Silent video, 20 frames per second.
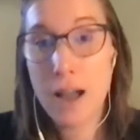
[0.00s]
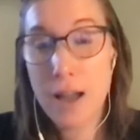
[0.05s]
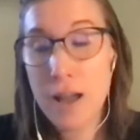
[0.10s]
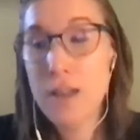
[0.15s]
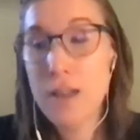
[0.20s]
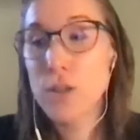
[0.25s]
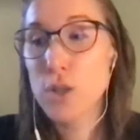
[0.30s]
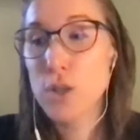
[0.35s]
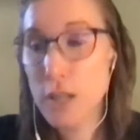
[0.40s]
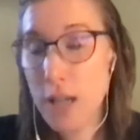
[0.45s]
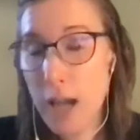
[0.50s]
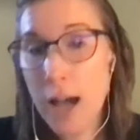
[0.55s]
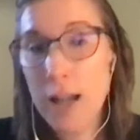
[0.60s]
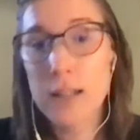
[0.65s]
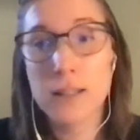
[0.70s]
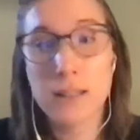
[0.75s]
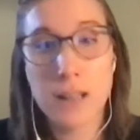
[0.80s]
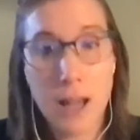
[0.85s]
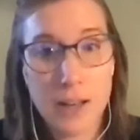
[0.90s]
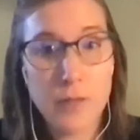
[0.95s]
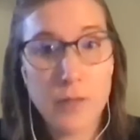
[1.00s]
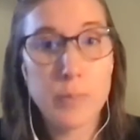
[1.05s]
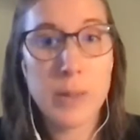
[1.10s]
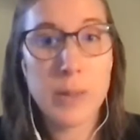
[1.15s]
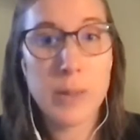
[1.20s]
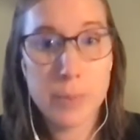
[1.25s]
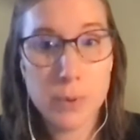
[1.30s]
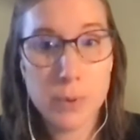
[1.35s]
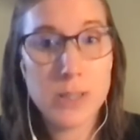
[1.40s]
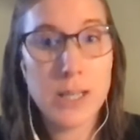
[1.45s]
she had a lot of
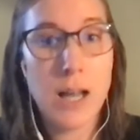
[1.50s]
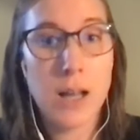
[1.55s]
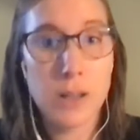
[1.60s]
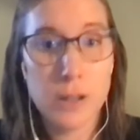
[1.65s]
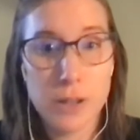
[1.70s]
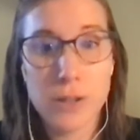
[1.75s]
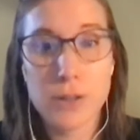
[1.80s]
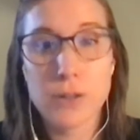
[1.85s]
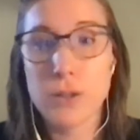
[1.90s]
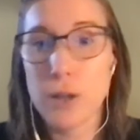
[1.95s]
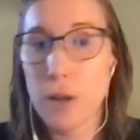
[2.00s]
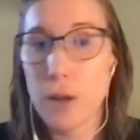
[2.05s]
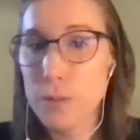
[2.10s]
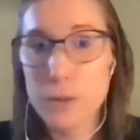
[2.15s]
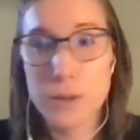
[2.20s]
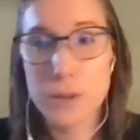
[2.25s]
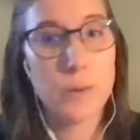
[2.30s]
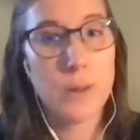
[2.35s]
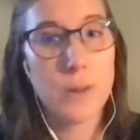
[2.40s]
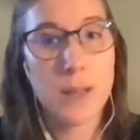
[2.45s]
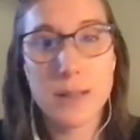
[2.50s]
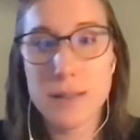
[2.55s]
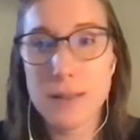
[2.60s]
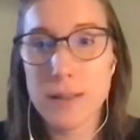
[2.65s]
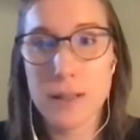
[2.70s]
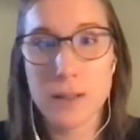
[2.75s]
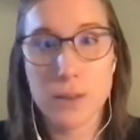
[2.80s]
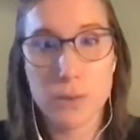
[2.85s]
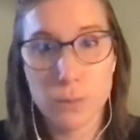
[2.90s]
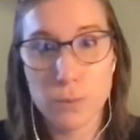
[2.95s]
people tell her, don't do this,
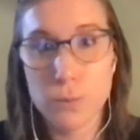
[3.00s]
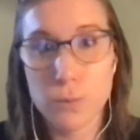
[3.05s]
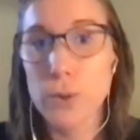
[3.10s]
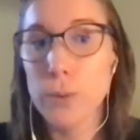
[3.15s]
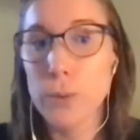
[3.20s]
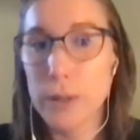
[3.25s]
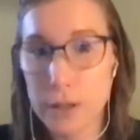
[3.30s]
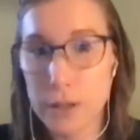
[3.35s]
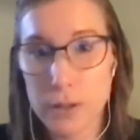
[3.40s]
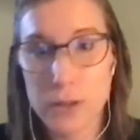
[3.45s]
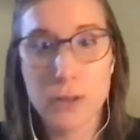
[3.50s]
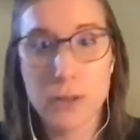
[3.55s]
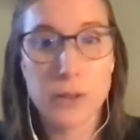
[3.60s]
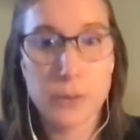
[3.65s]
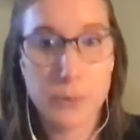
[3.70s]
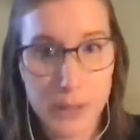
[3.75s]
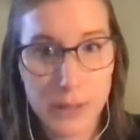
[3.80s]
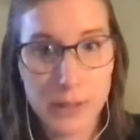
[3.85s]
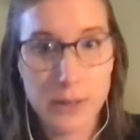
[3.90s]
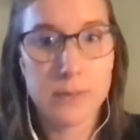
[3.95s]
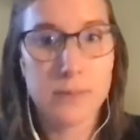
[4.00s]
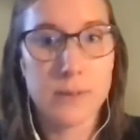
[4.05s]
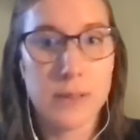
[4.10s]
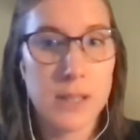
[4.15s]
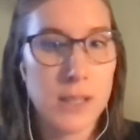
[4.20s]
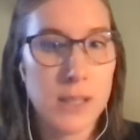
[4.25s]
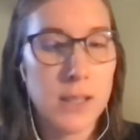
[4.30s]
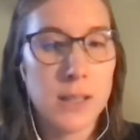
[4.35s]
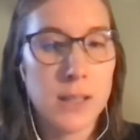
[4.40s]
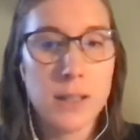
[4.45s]
it'll ruin your career.
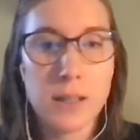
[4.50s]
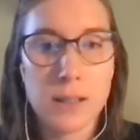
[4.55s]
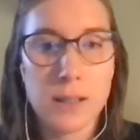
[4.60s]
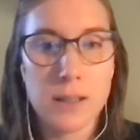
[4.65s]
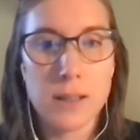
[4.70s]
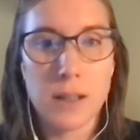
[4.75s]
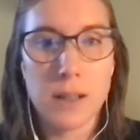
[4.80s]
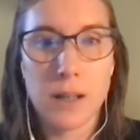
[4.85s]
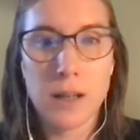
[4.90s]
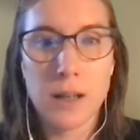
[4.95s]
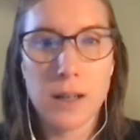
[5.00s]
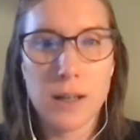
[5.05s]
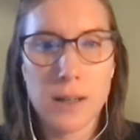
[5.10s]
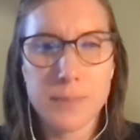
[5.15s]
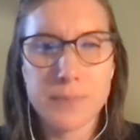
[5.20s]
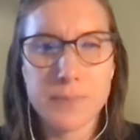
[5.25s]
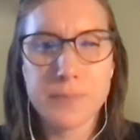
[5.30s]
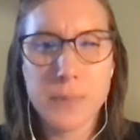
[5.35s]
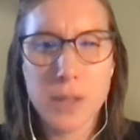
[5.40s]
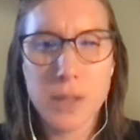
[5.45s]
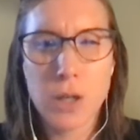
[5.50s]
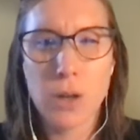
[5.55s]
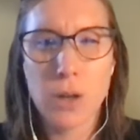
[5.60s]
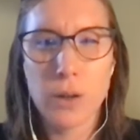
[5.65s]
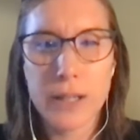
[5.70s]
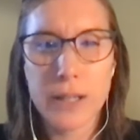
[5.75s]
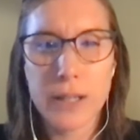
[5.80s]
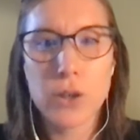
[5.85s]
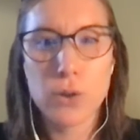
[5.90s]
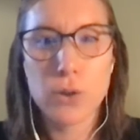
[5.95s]

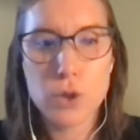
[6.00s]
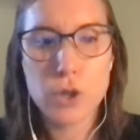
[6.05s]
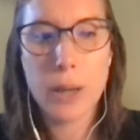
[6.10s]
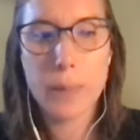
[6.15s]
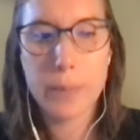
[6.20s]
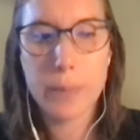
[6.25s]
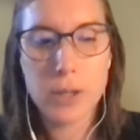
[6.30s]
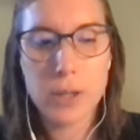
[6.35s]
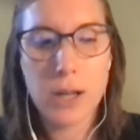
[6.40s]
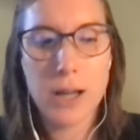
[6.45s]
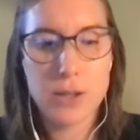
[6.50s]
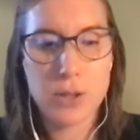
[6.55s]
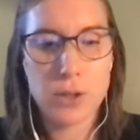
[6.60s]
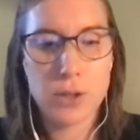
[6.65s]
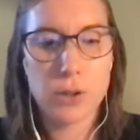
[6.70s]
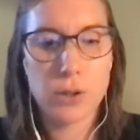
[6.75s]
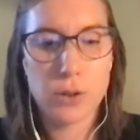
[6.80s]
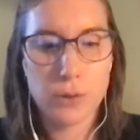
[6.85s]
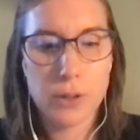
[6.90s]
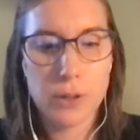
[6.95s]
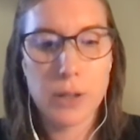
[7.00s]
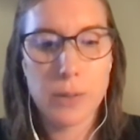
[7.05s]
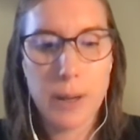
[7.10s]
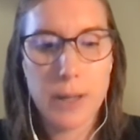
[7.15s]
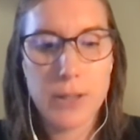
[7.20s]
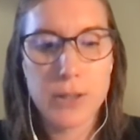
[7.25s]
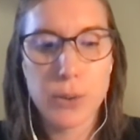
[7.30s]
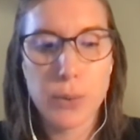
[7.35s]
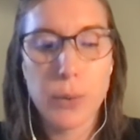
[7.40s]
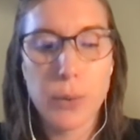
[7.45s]
Like, you'll jeopardize your career
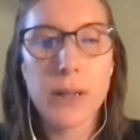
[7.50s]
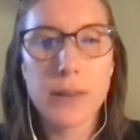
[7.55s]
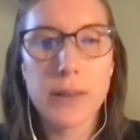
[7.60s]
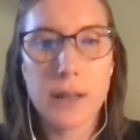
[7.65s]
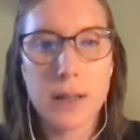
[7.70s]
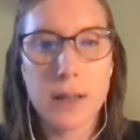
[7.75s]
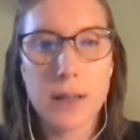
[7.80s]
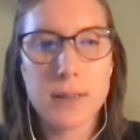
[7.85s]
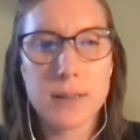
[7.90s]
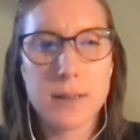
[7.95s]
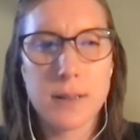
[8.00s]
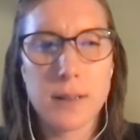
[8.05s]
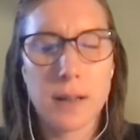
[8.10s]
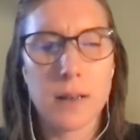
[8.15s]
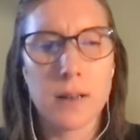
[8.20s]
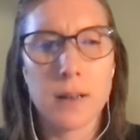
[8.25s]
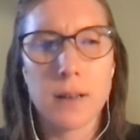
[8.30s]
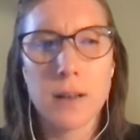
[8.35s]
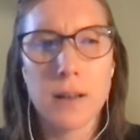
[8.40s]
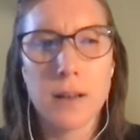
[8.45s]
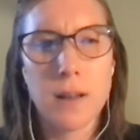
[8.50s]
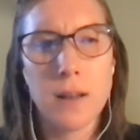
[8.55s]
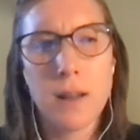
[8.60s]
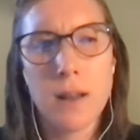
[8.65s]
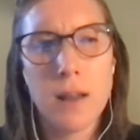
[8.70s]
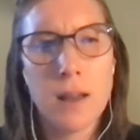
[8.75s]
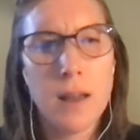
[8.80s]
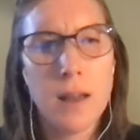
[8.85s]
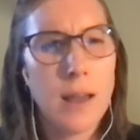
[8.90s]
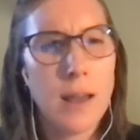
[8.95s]
by doing this.
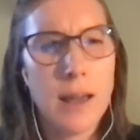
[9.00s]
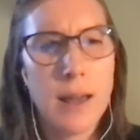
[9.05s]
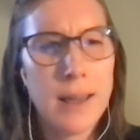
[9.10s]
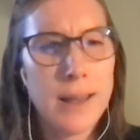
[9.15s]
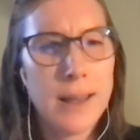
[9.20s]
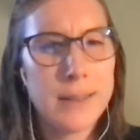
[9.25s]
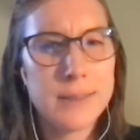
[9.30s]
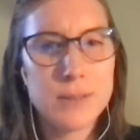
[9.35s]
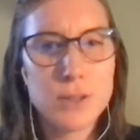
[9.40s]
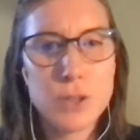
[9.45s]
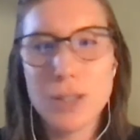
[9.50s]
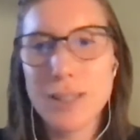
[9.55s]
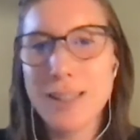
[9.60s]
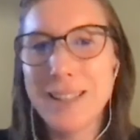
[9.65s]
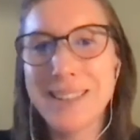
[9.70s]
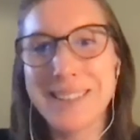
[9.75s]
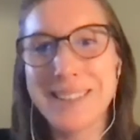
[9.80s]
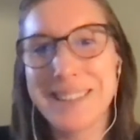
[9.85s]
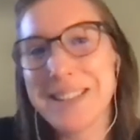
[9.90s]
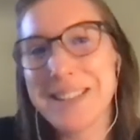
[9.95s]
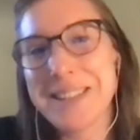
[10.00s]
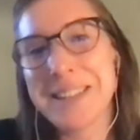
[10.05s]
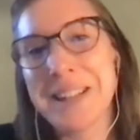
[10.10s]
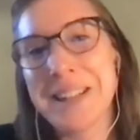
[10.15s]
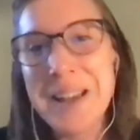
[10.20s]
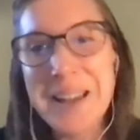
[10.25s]
And she didn't listen.